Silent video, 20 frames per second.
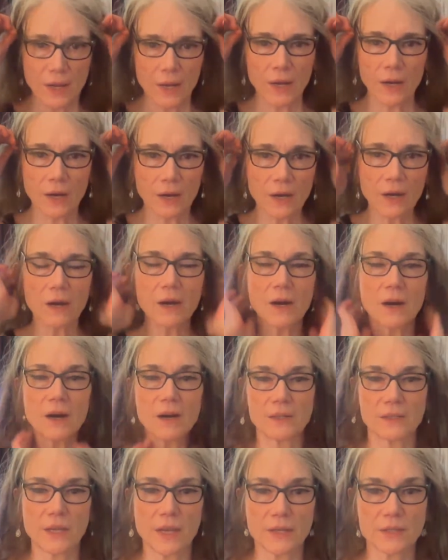oh,
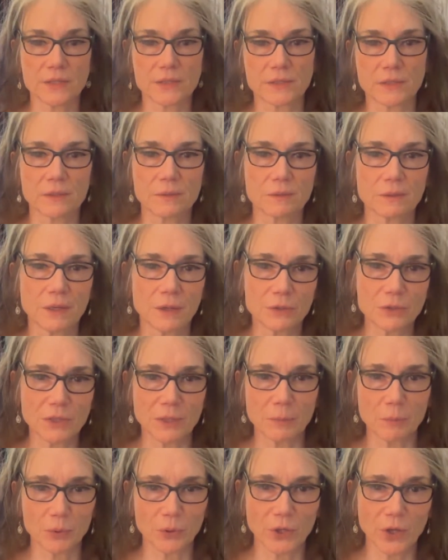yes, it's
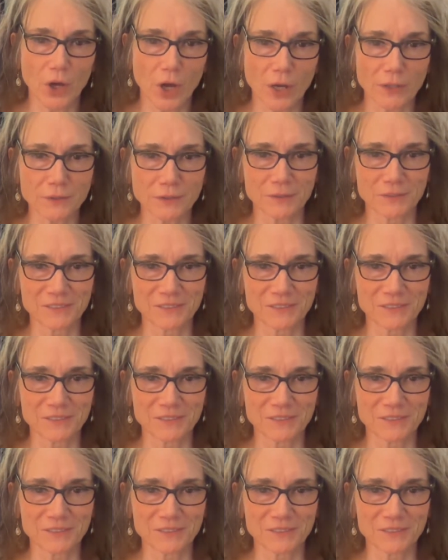getting pretty hot.